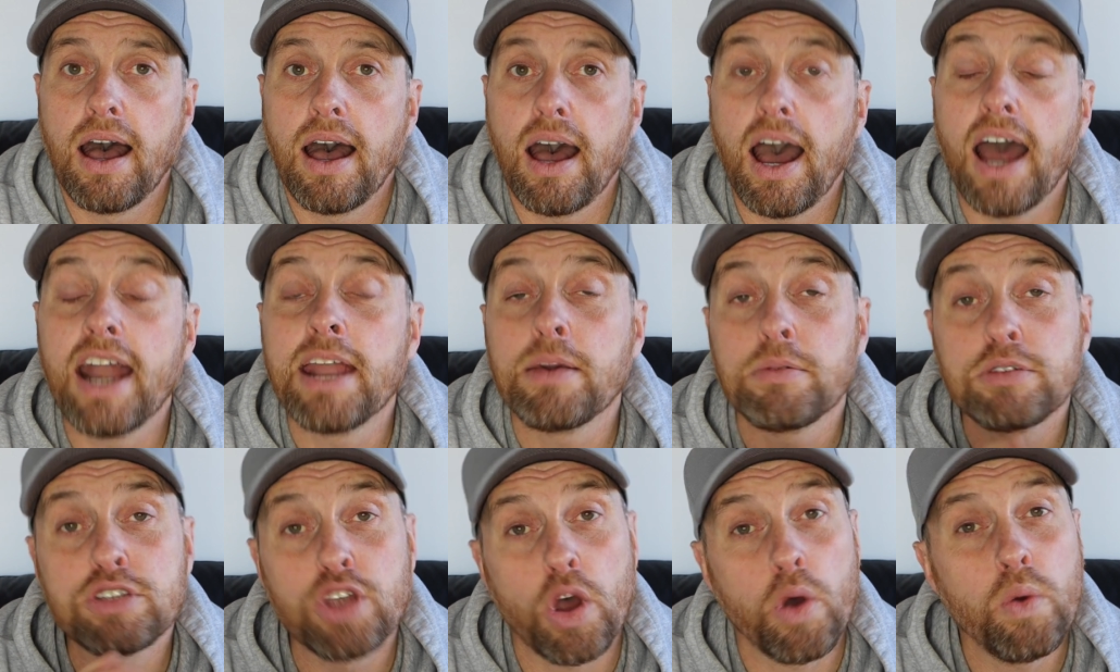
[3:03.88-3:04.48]
and it
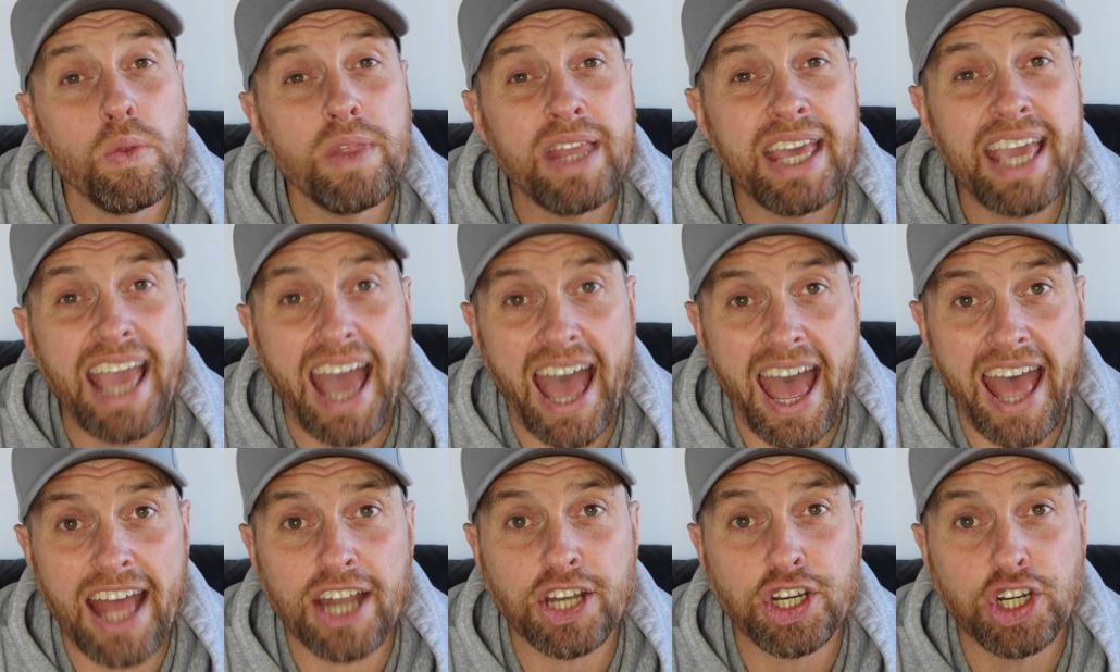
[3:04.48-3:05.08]
was only
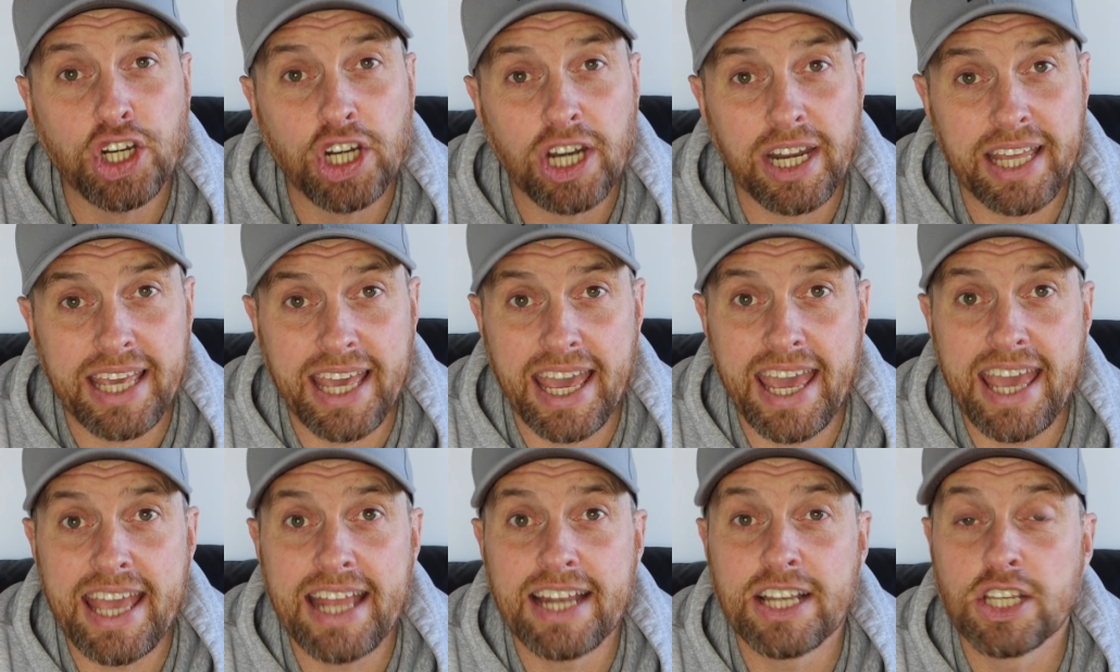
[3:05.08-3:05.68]
actually
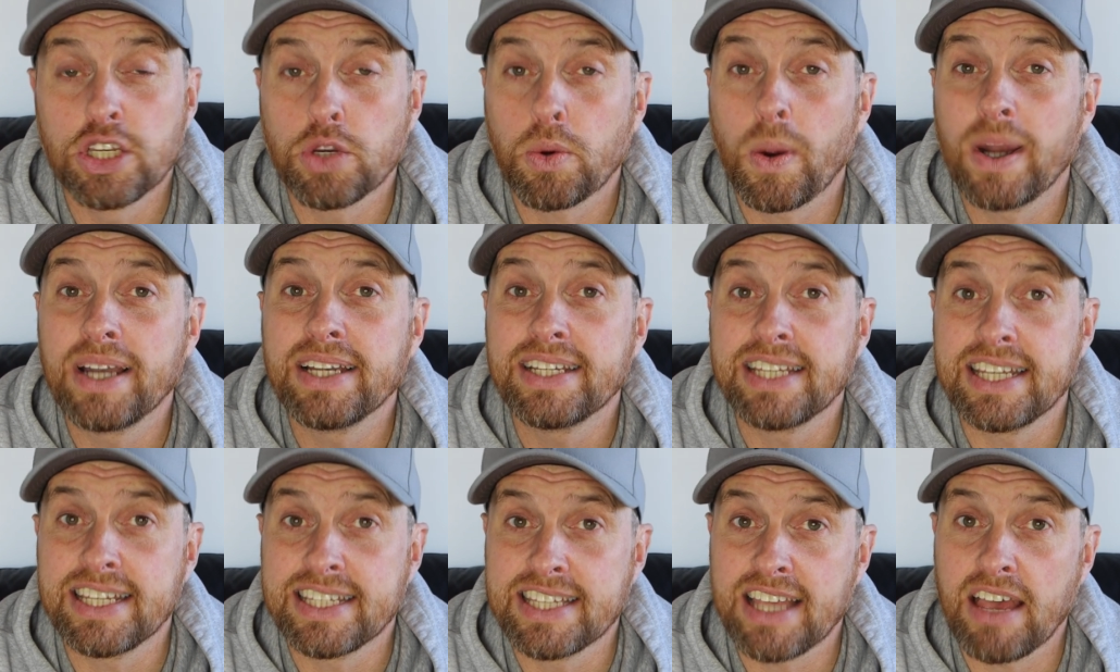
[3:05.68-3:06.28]
in
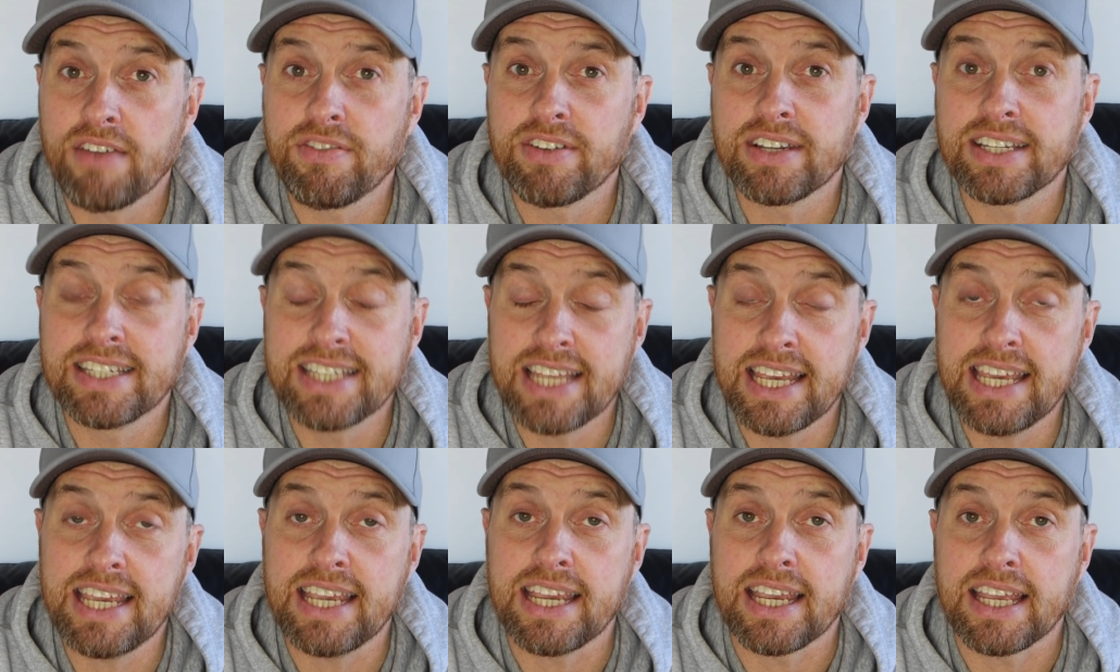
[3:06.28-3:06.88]

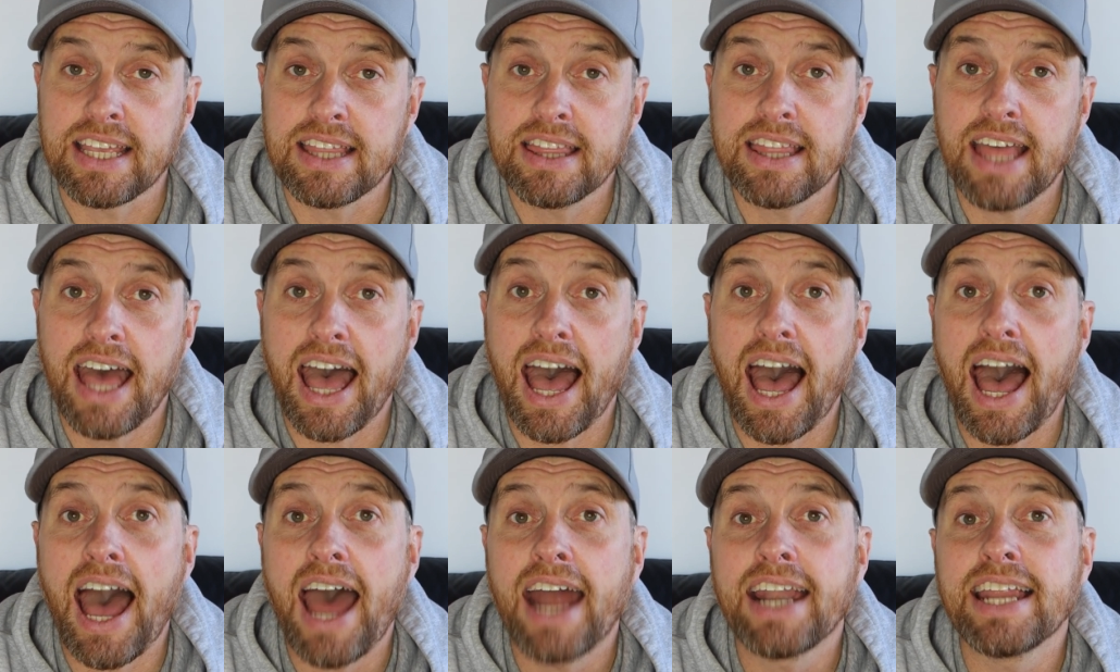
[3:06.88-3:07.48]
2017
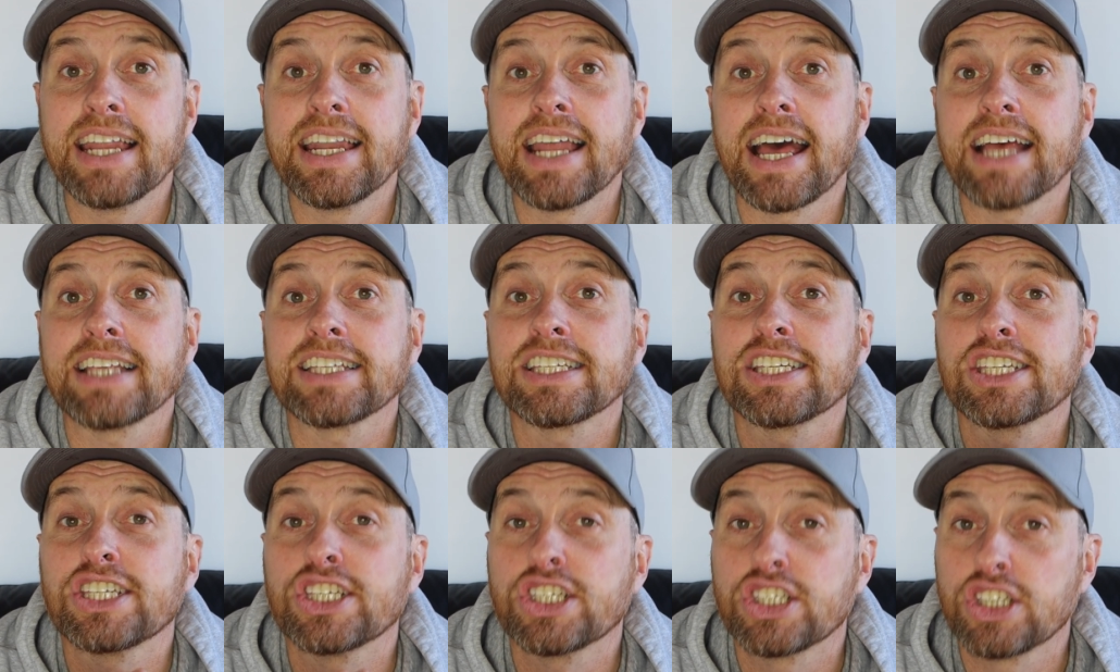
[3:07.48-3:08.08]
that Adidas
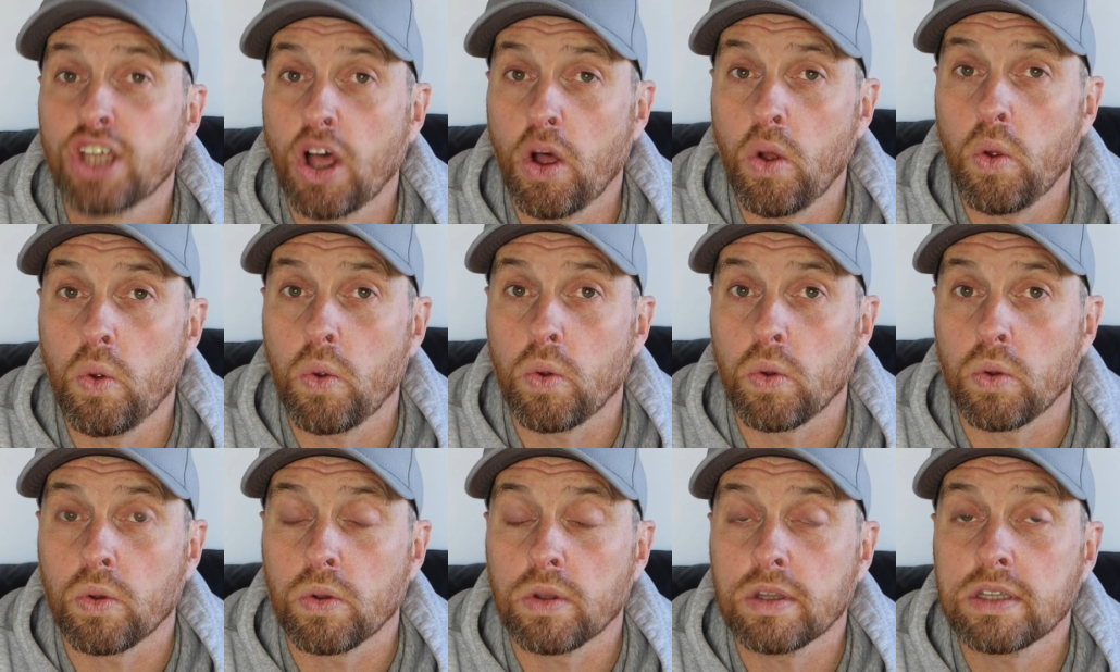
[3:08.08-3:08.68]

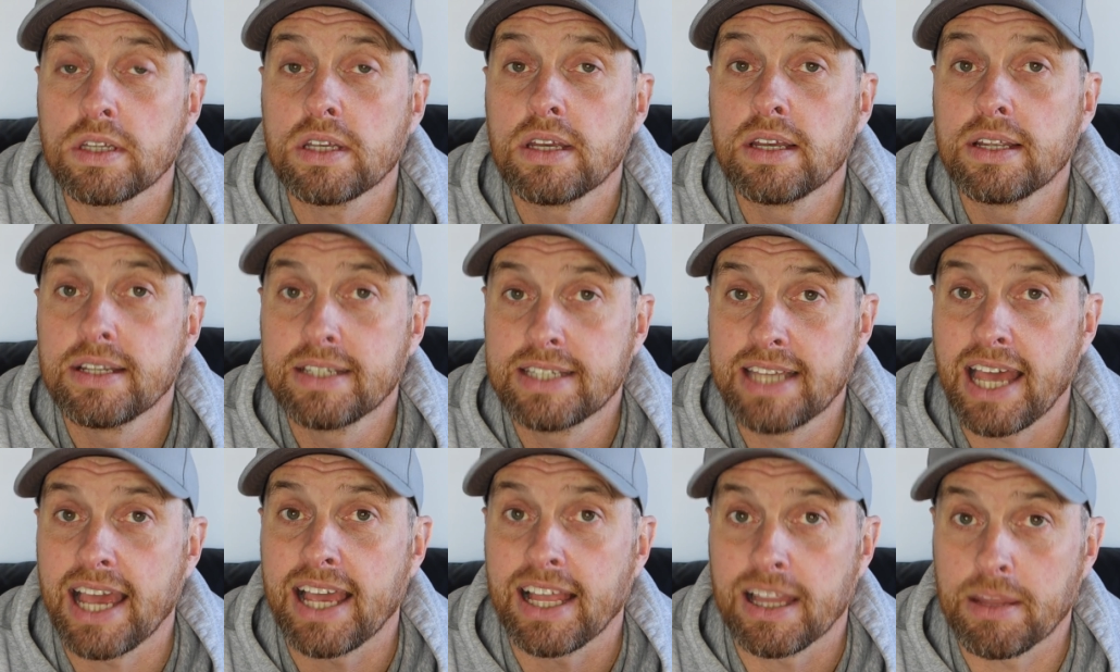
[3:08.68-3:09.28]
sold
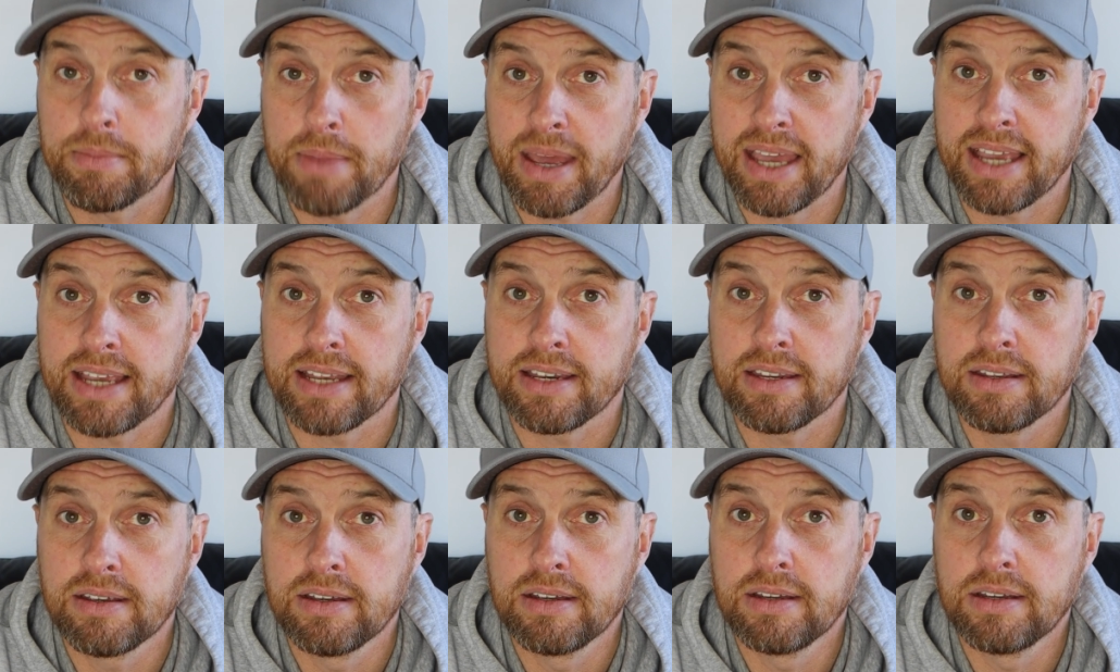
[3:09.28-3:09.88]
Taylormade